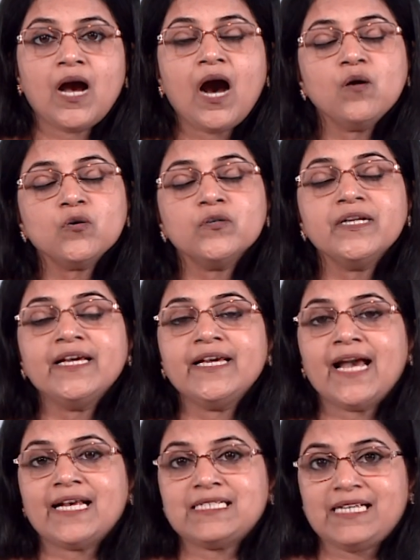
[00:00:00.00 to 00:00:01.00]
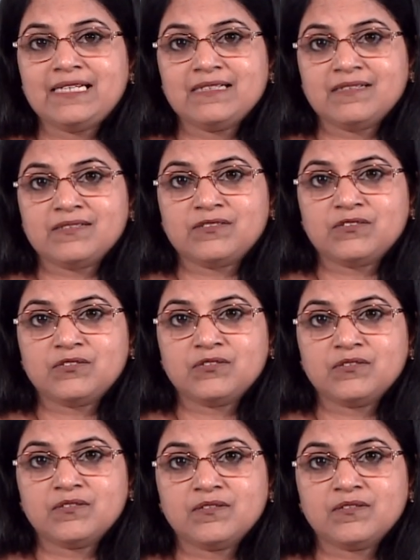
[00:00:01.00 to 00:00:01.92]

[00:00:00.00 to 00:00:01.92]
How could he attain this?